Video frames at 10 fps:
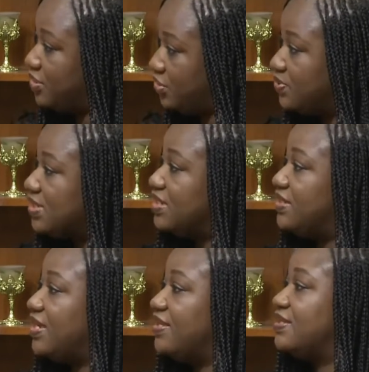due
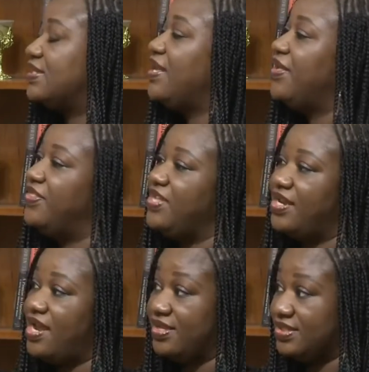diligence, the
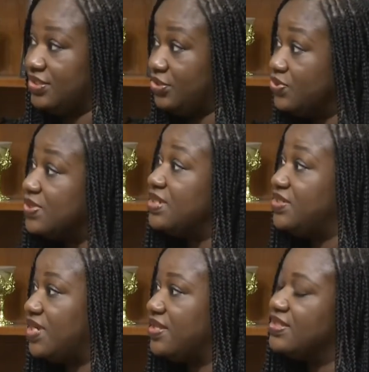enhanced due
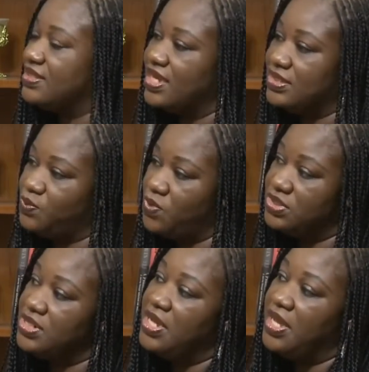diligence, that's
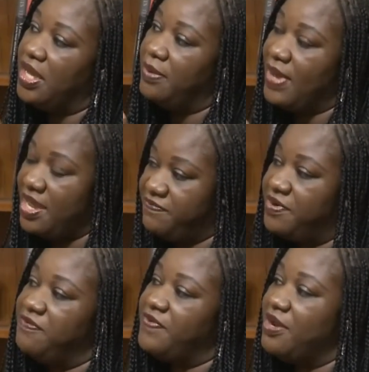what um,
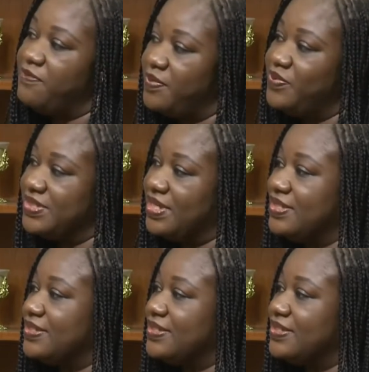iVerify represents. So how